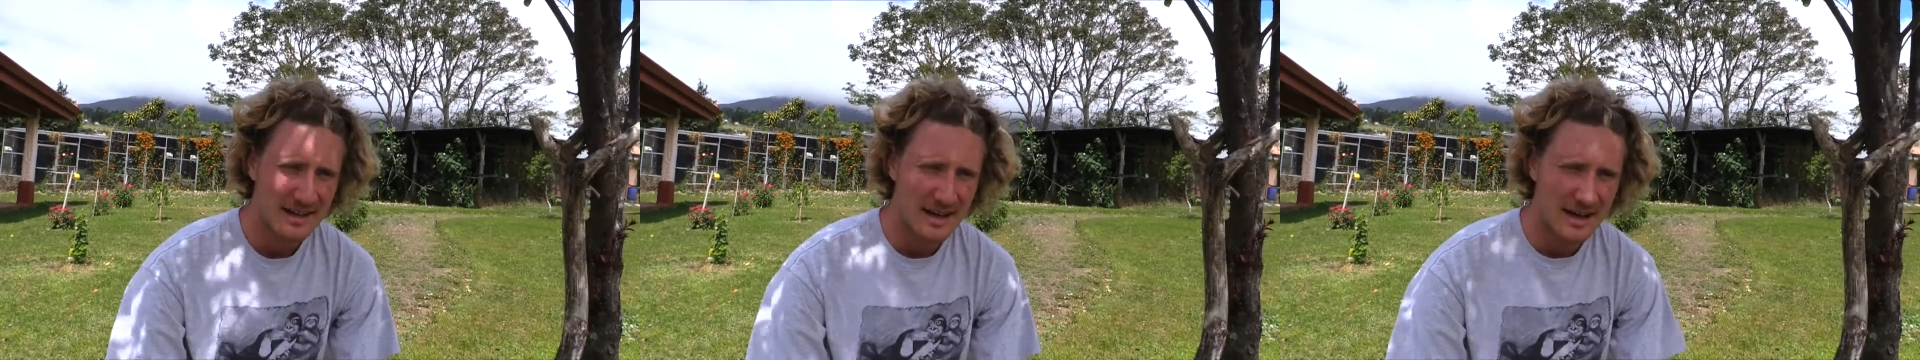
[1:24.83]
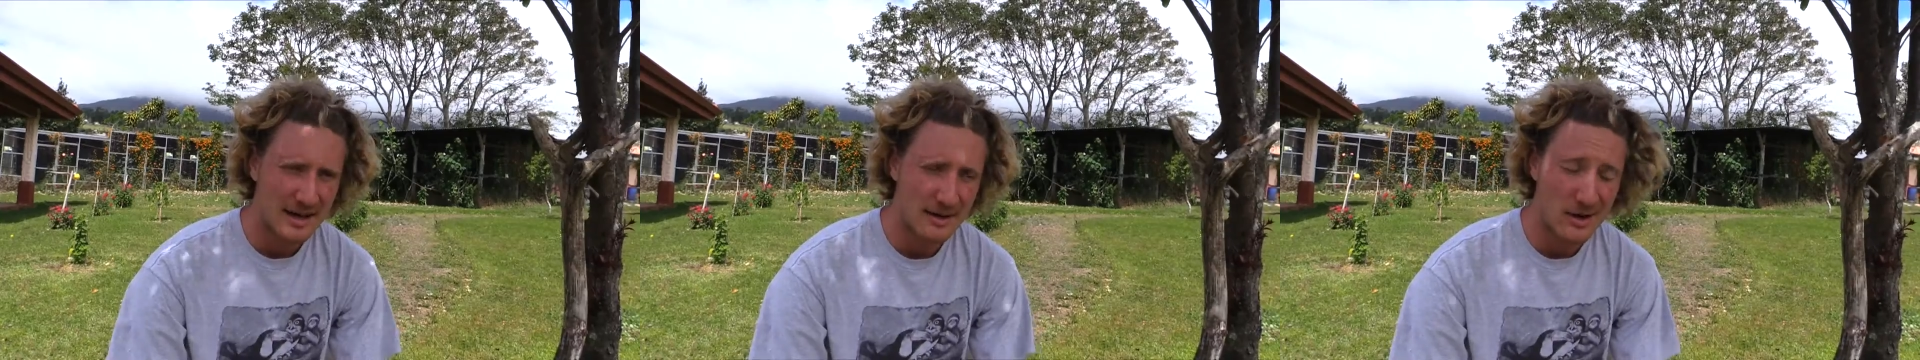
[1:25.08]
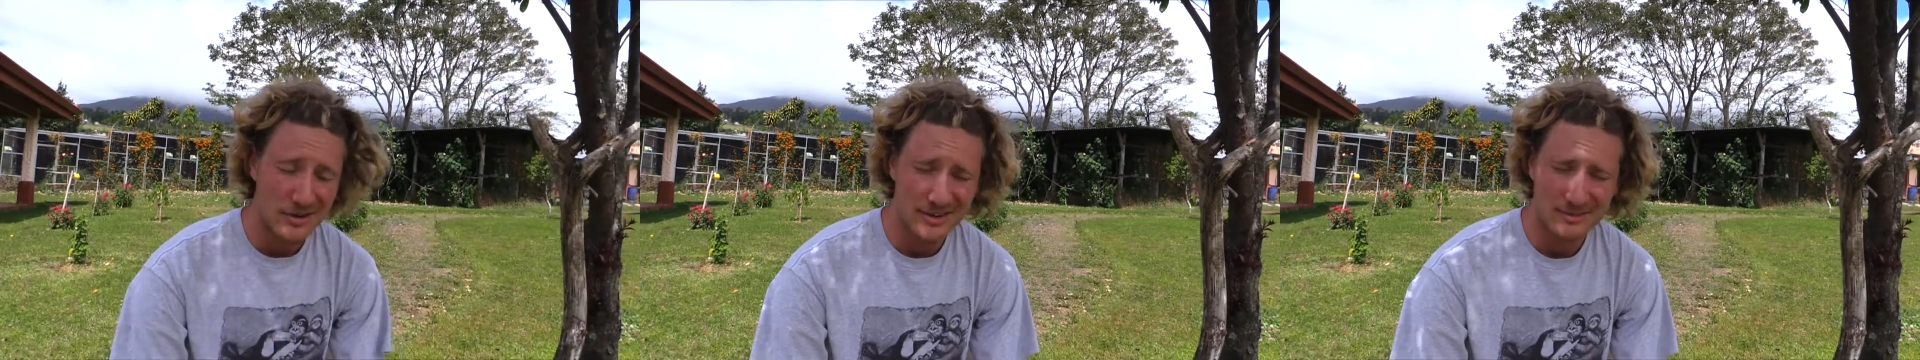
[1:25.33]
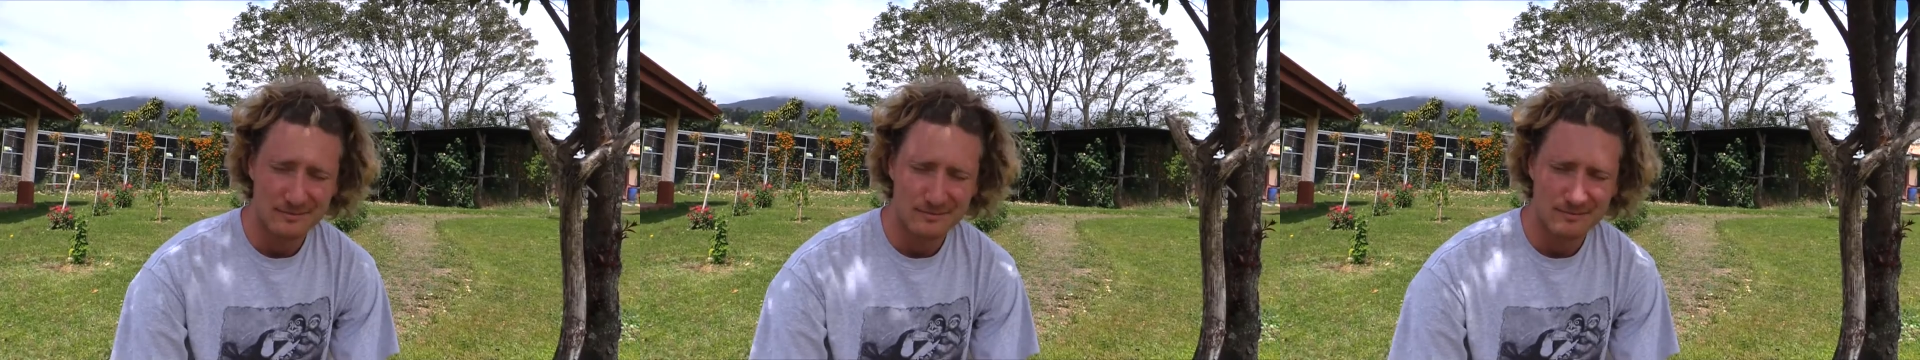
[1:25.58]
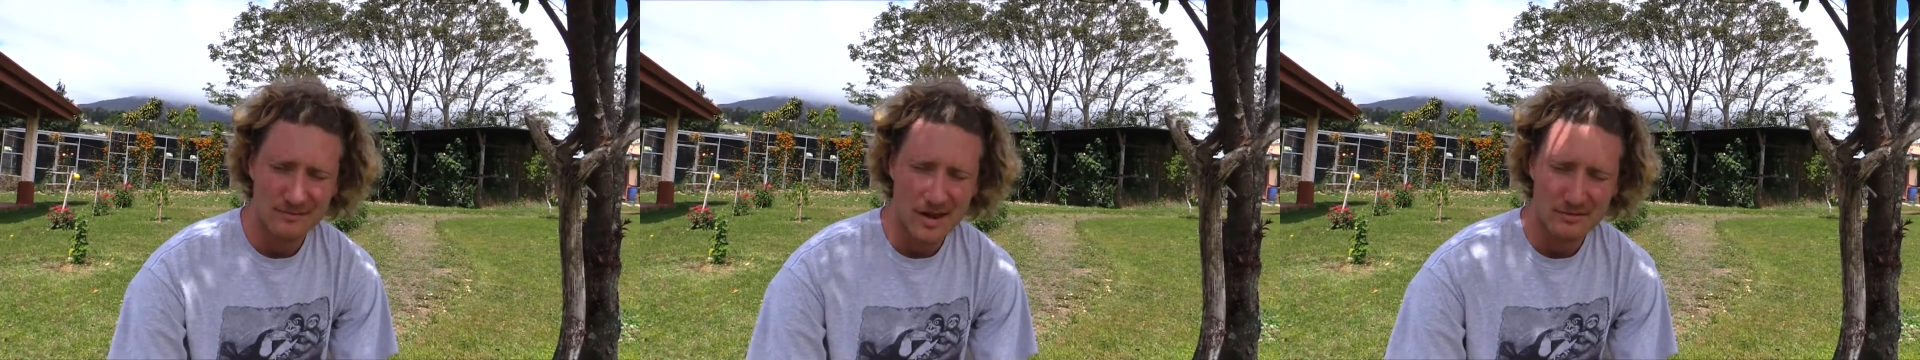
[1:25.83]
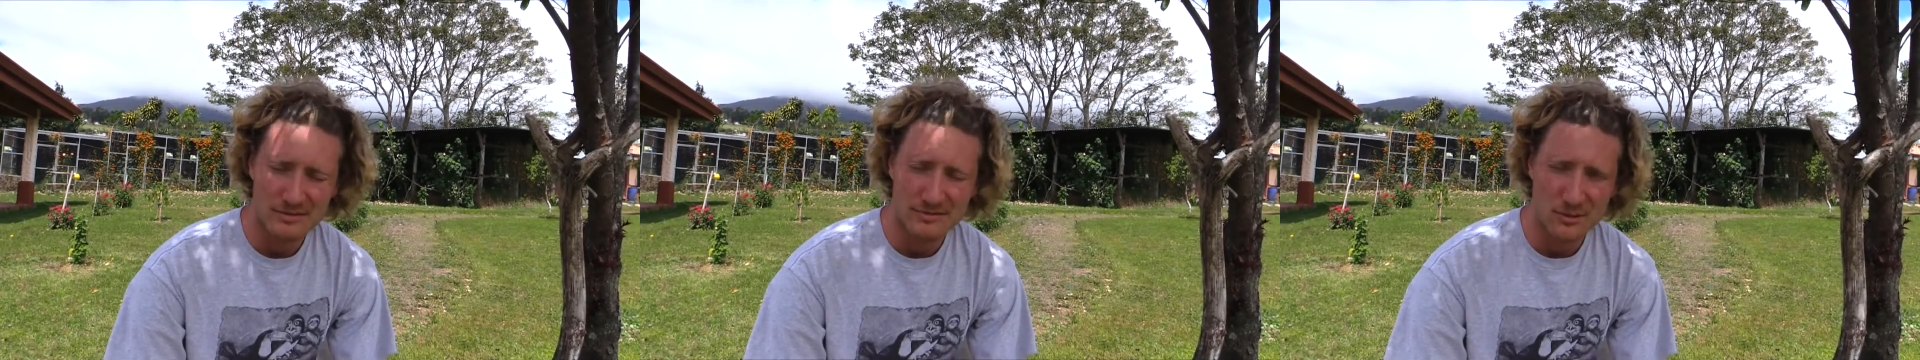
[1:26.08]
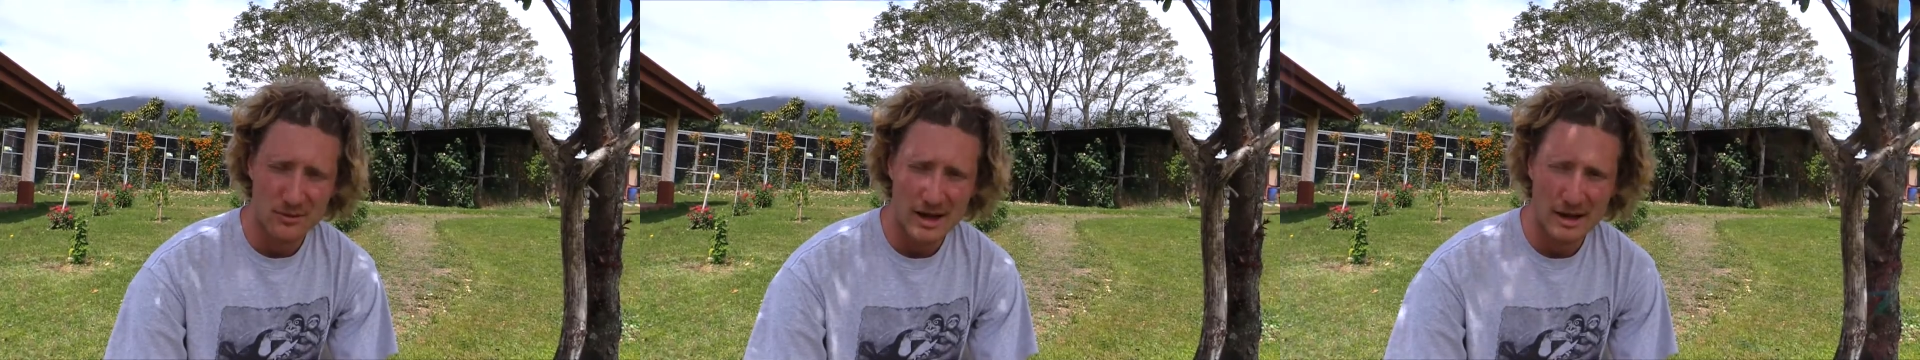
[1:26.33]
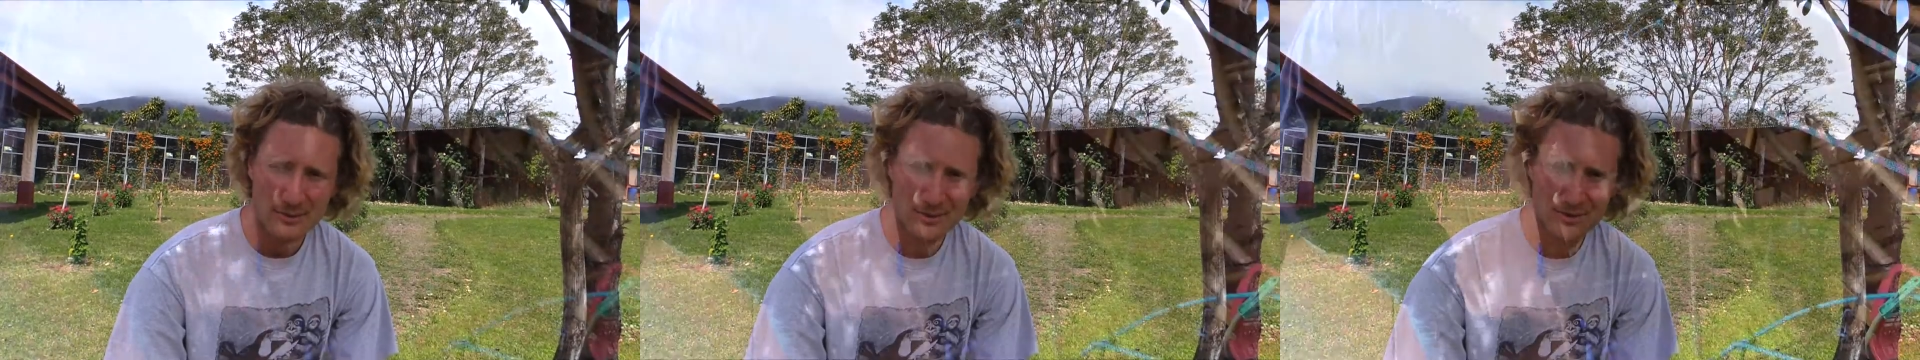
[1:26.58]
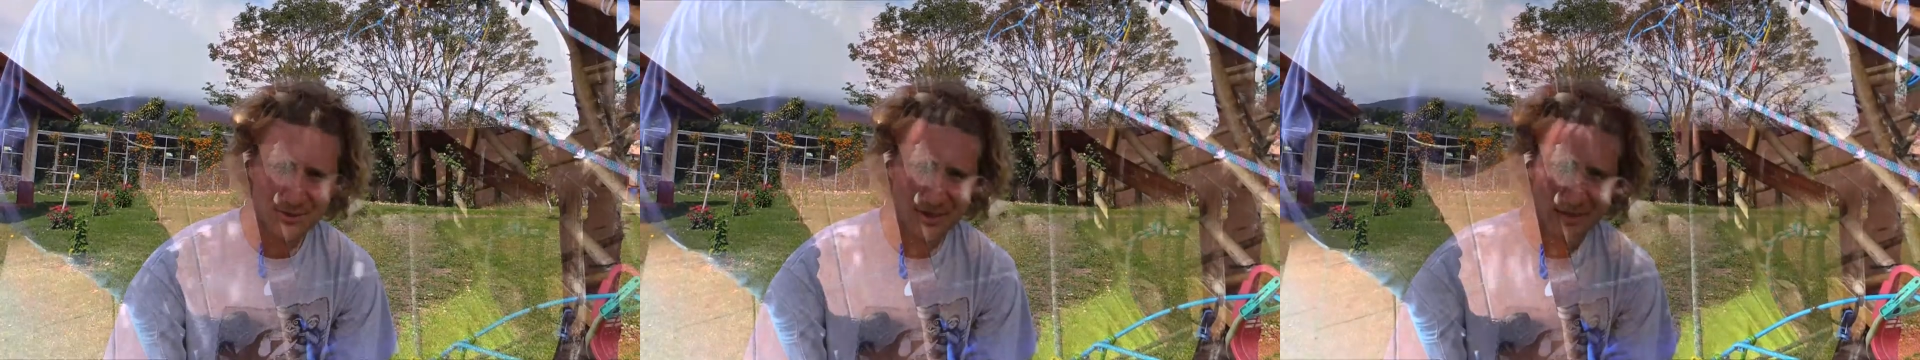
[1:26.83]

uh, on a, every four hours,